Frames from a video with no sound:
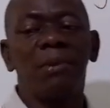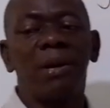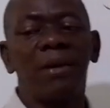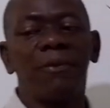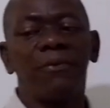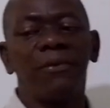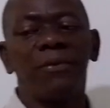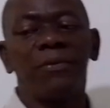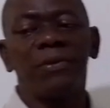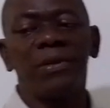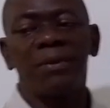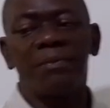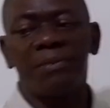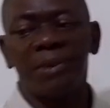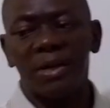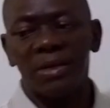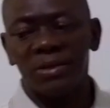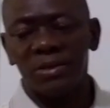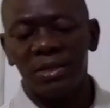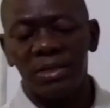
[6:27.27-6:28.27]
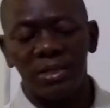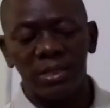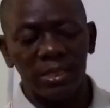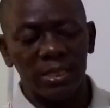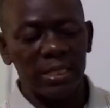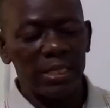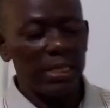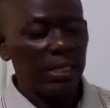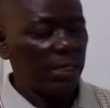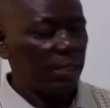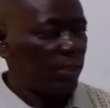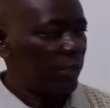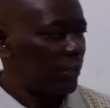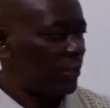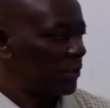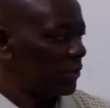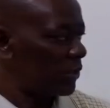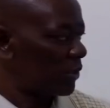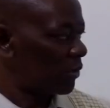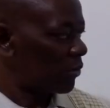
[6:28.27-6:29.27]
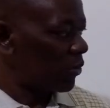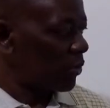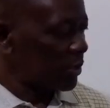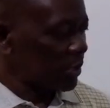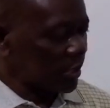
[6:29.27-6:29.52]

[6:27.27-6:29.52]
by 50%, his